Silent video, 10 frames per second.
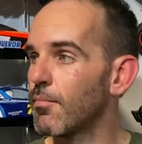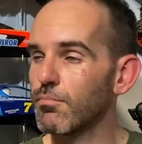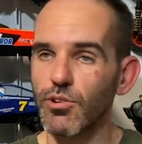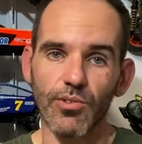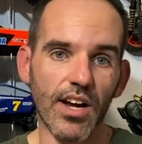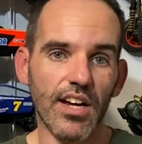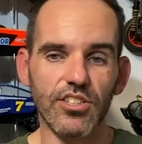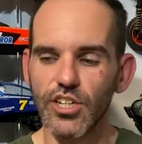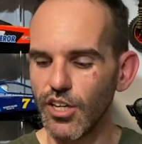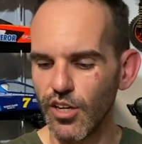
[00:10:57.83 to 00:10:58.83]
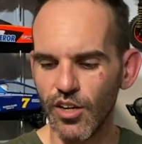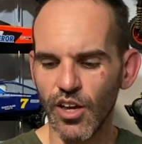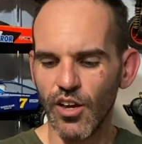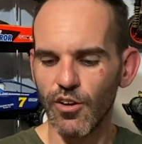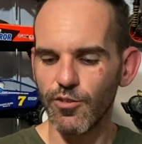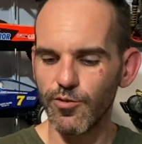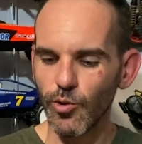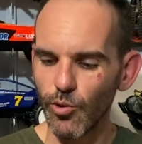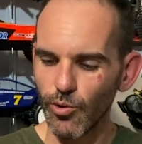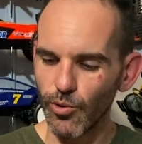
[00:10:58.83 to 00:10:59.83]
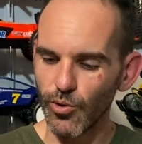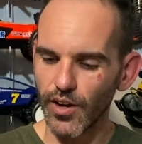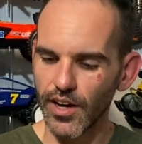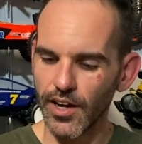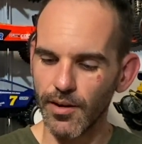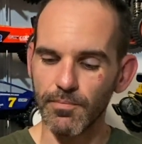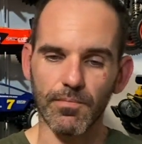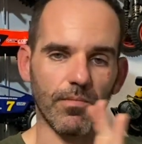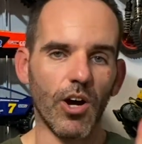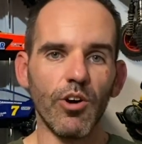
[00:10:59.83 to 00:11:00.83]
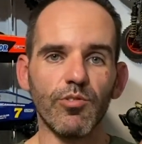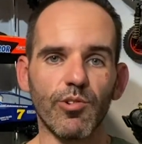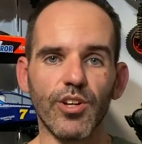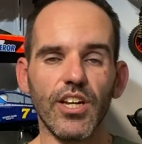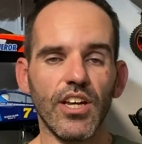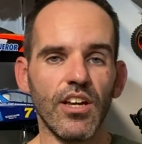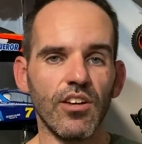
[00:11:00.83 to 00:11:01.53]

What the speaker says: garage here for over a year,